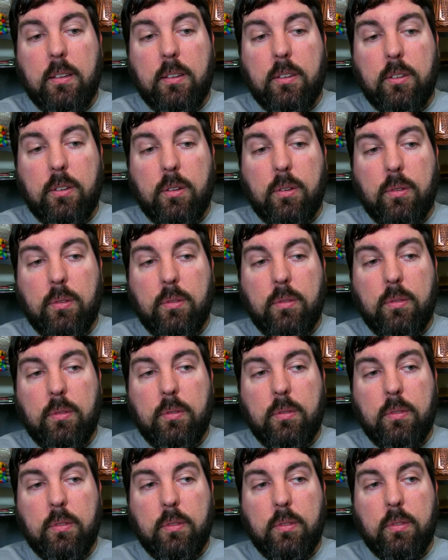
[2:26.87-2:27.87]
So,
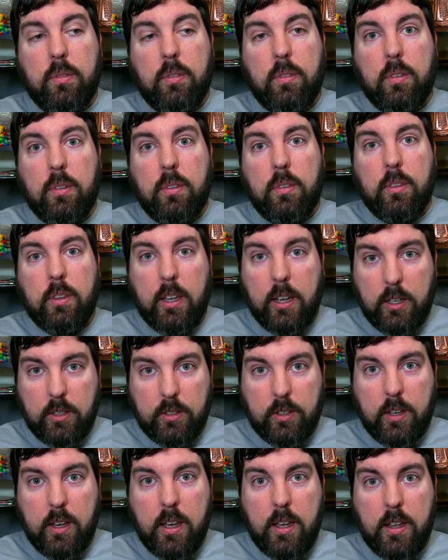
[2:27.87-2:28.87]

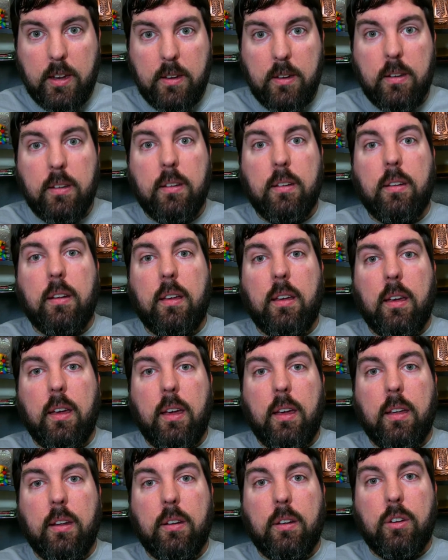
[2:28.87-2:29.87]
thanks again,
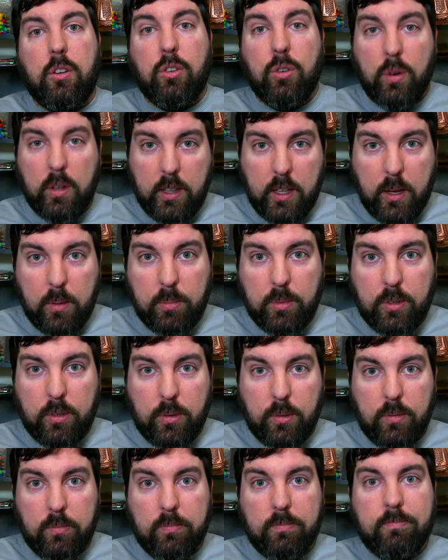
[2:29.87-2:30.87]
and enjoy the episode.